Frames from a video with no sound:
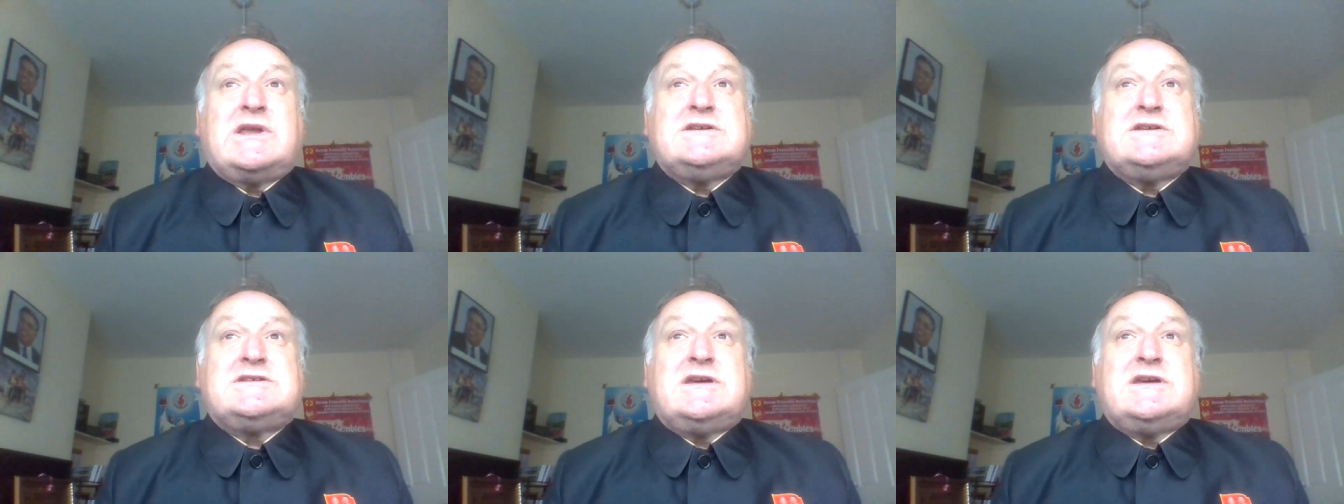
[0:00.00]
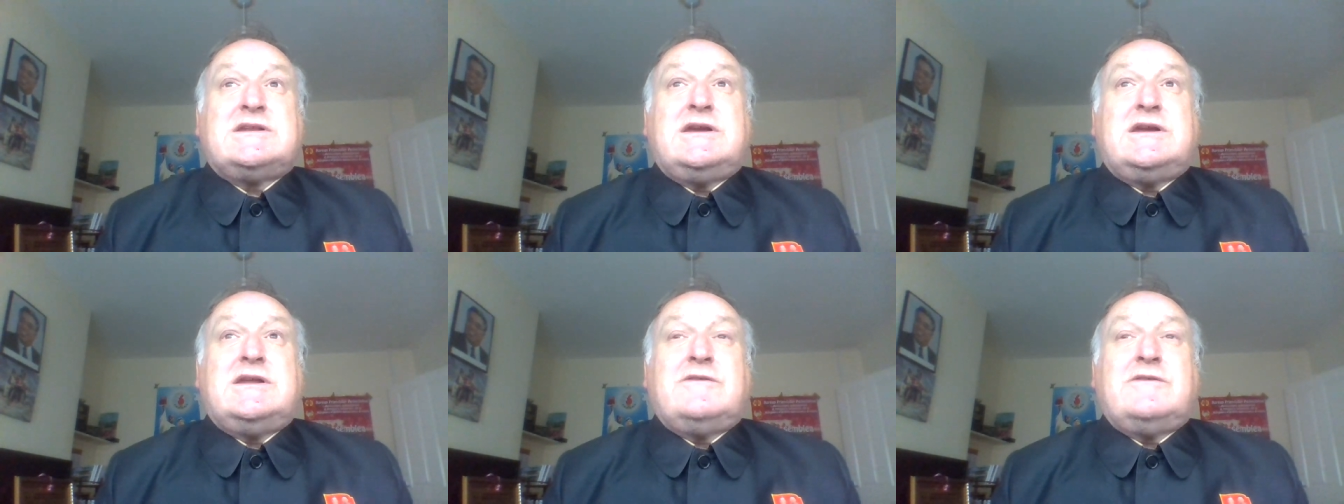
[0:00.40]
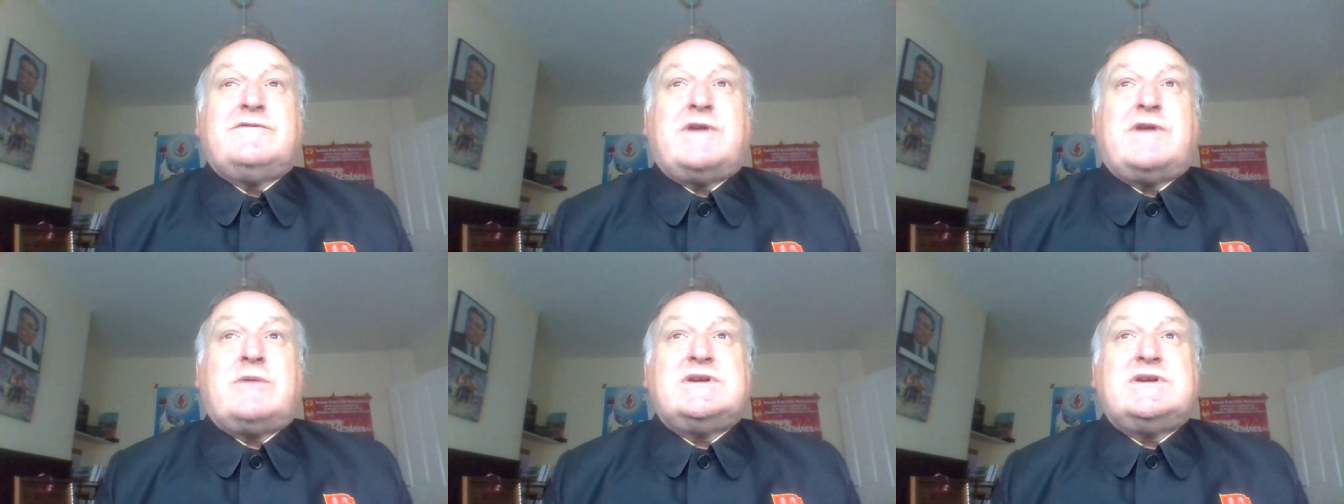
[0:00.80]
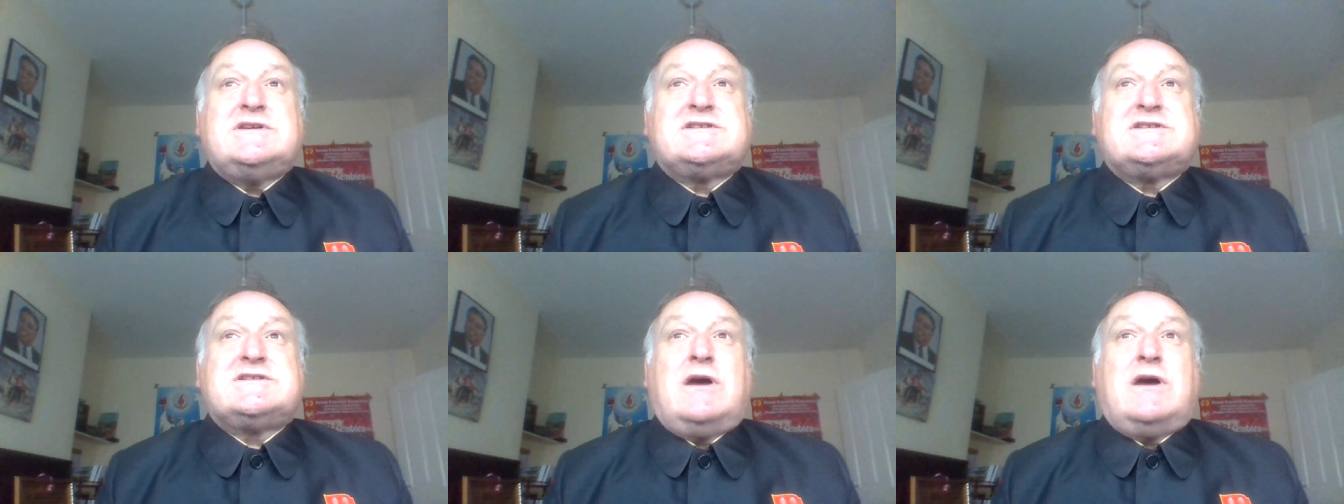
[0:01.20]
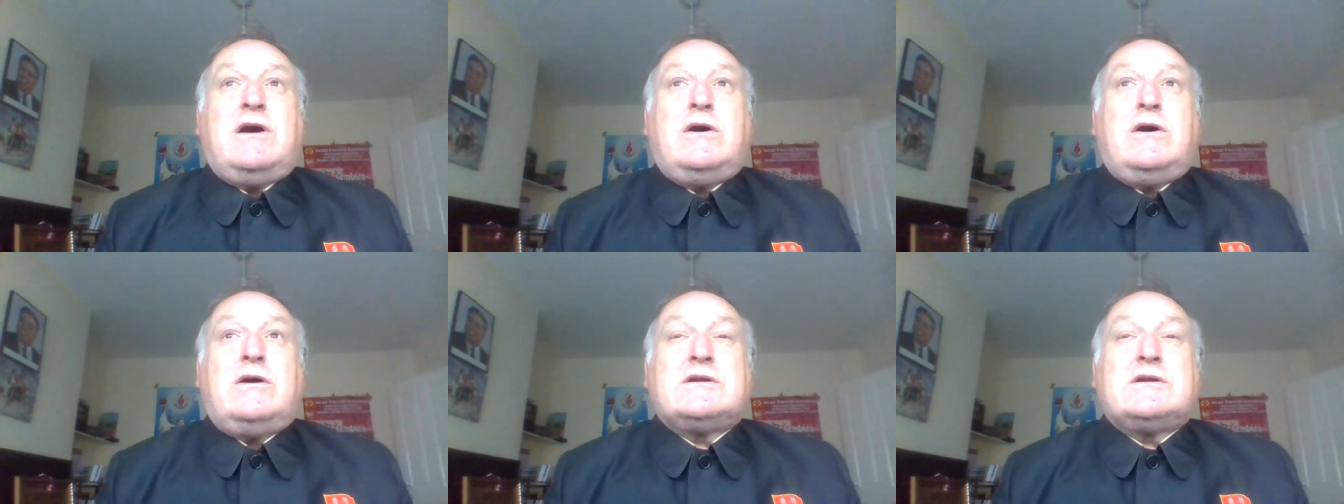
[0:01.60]
said it in a very
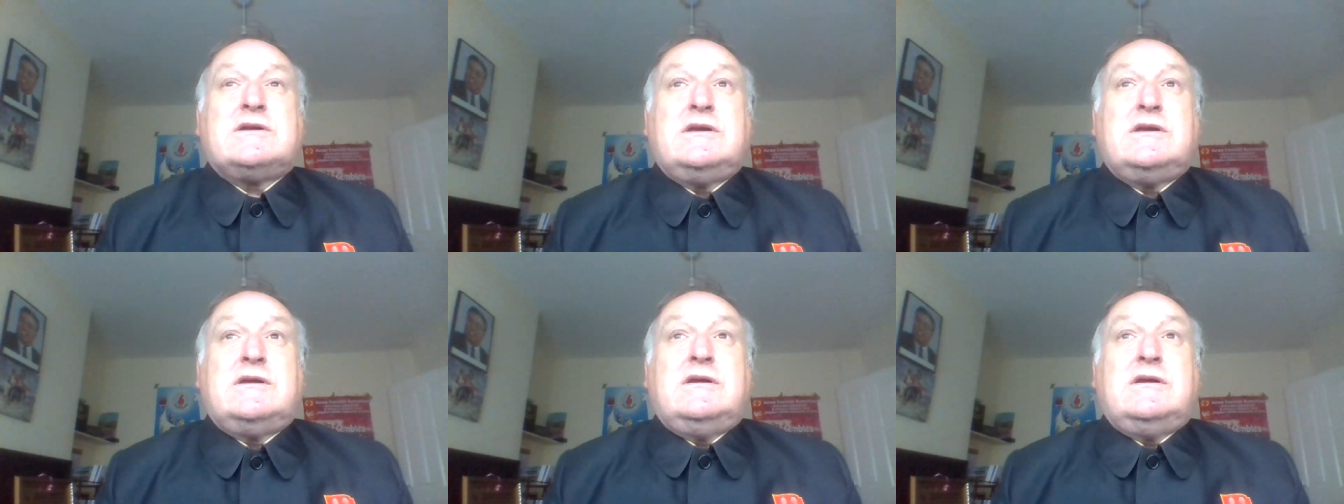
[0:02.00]
stark